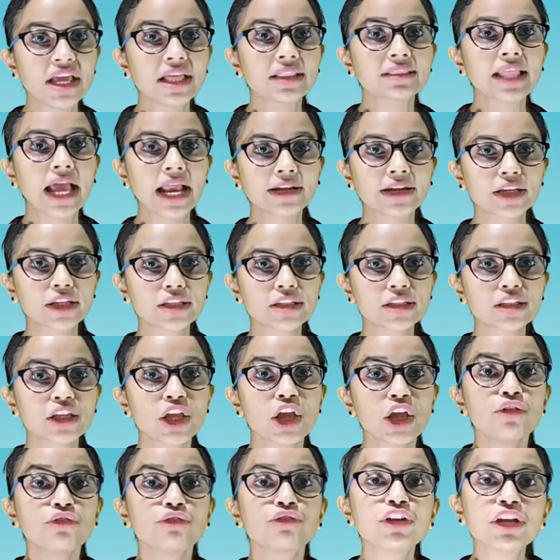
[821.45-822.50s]
that is,
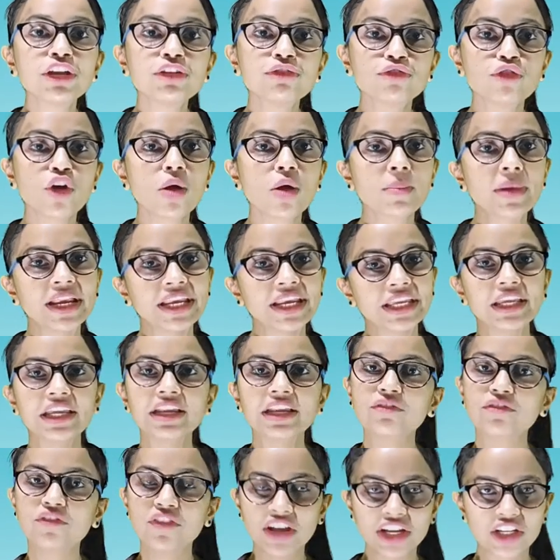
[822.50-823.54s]
free from any
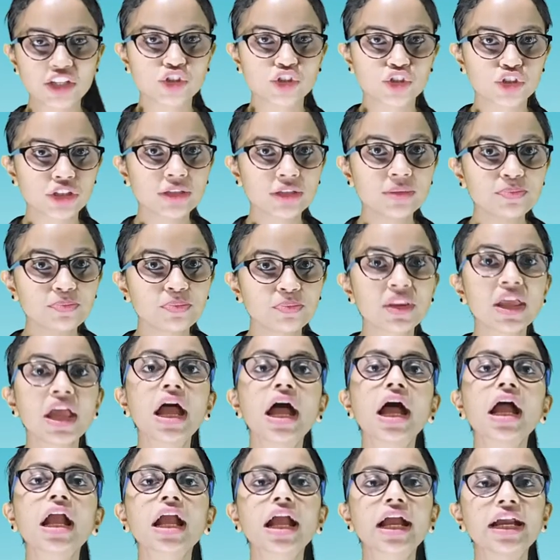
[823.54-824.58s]
infection
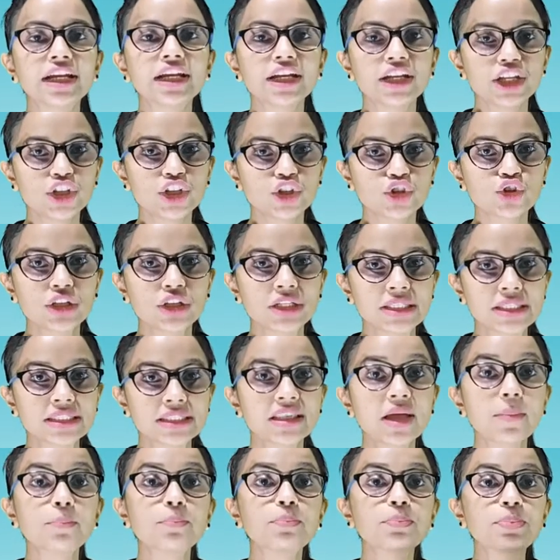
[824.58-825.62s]
conditions.
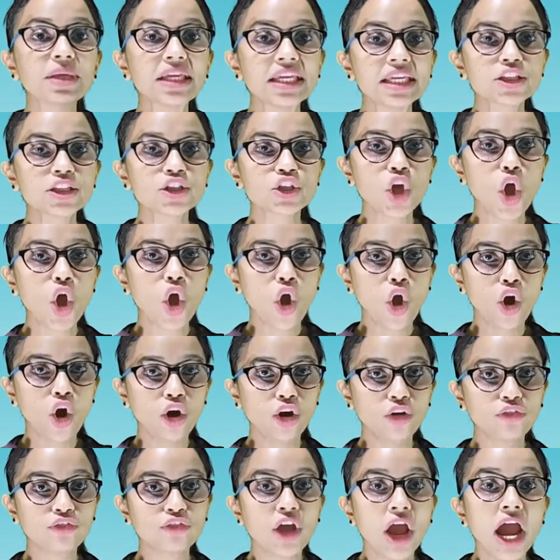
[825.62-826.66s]
The piece
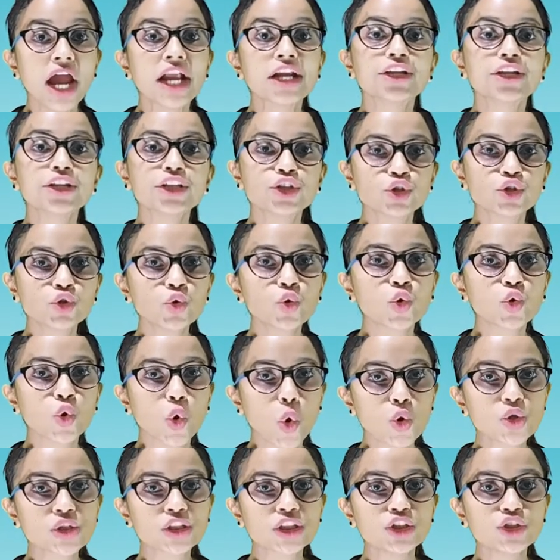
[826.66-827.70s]
of tissue
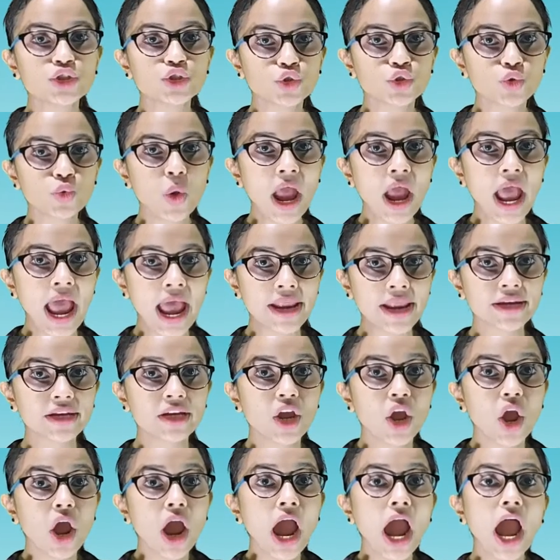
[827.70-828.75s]
grows into an
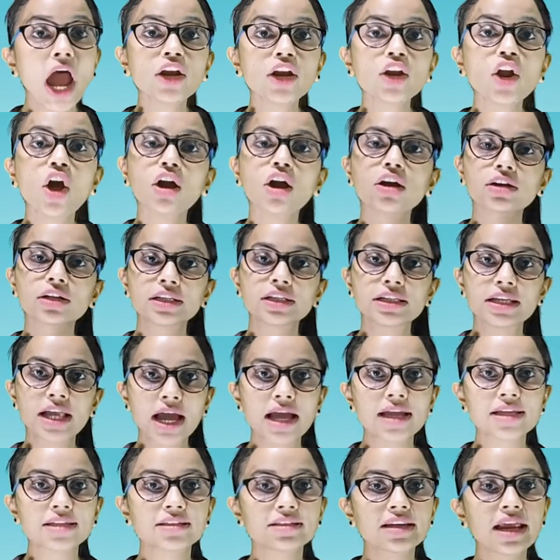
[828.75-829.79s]

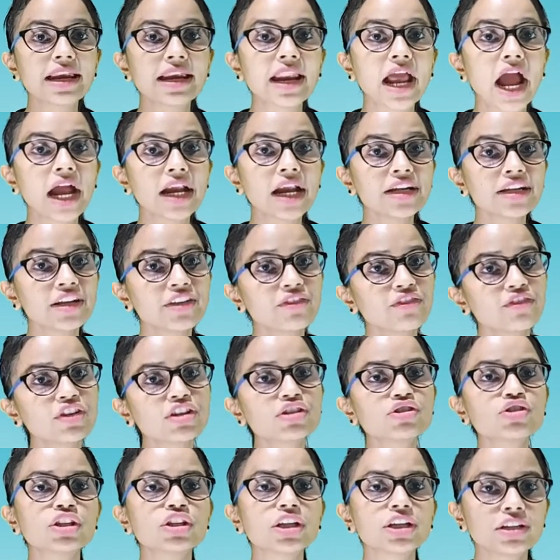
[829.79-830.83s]
unorganized and
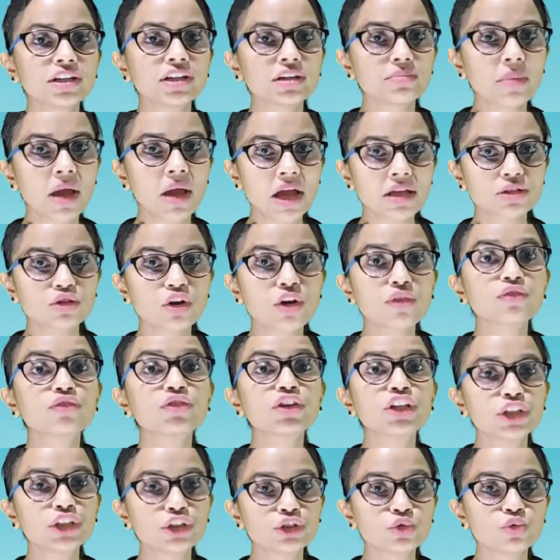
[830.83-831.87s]
undifferentiated mass of
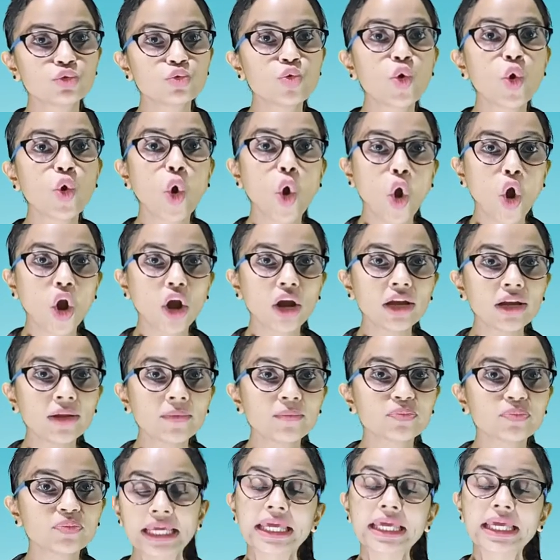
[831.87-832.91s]
tissue called
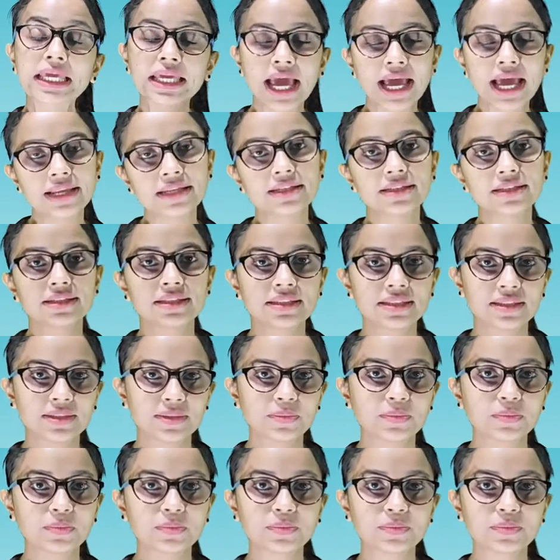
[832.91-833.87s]
callus.